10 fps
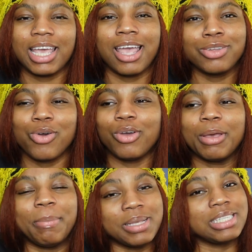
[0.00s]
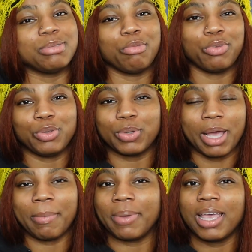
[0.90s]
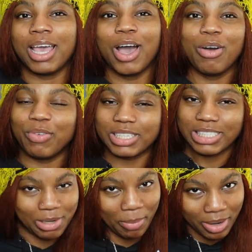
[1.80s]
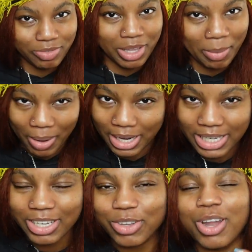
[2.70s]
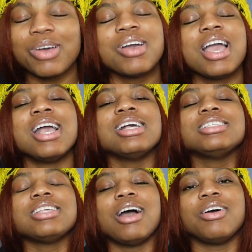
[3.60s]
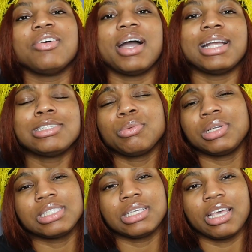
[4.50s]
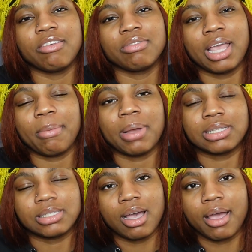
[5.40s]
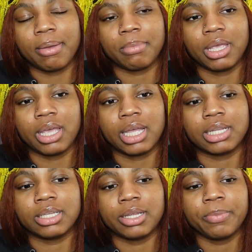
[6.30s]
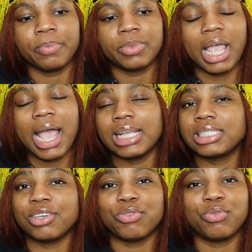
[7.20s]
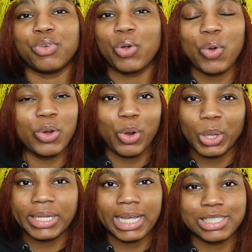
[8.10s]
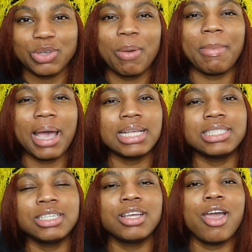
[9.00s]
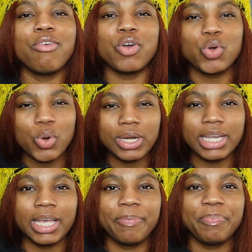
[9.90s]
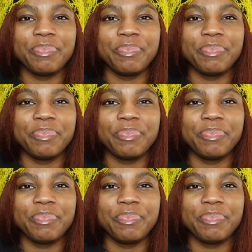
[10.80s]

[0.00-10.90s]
handle all your business before you come over to the birthday party, you know? So I just wanted to give like my time, and I had to record all of that. So imagine recording